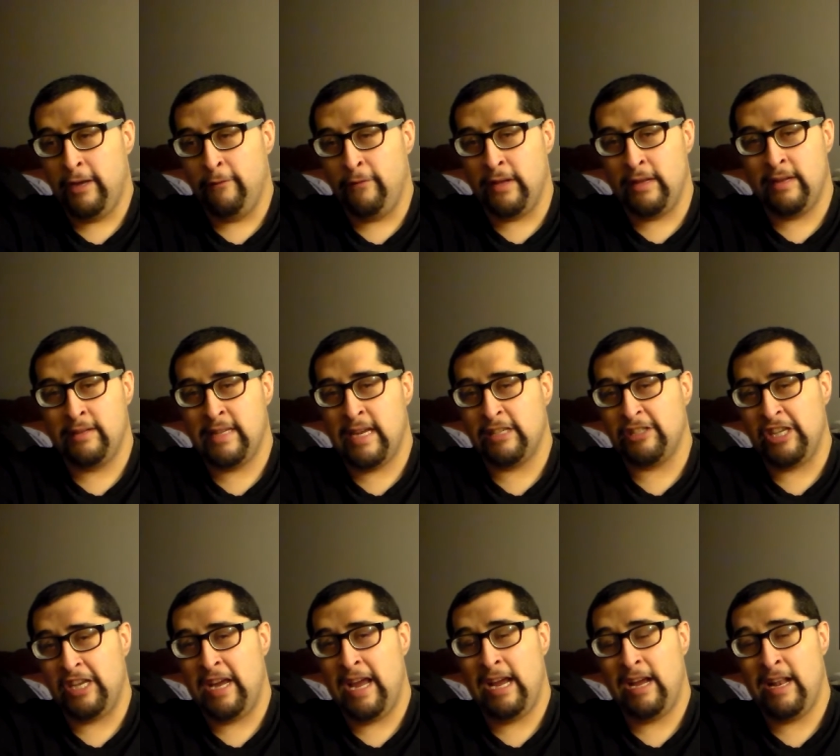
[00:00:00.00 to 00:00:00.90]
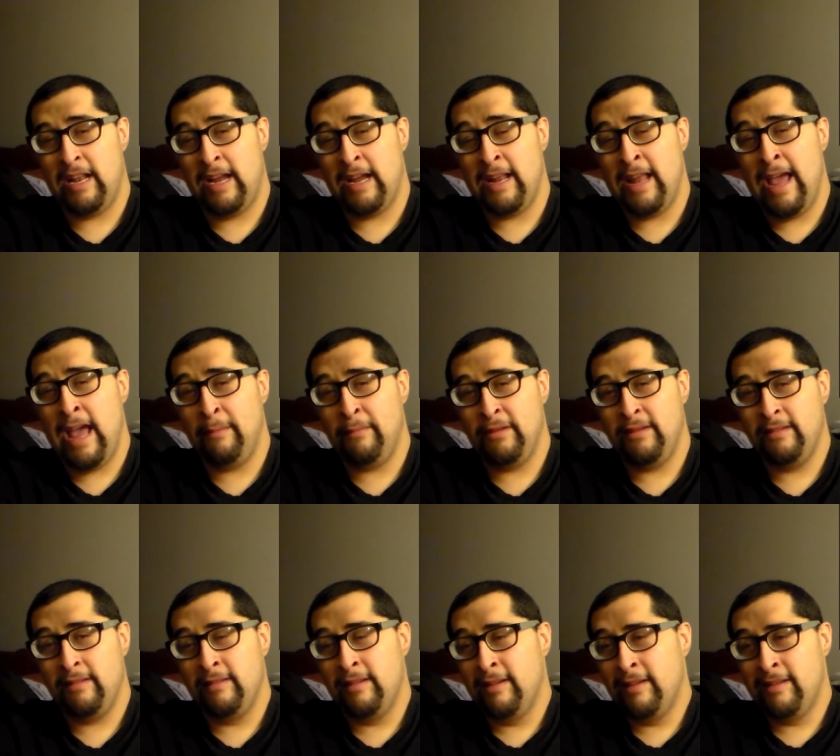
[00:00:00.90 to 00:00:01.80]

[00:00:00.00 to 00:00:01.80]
You think that's actually going to happen?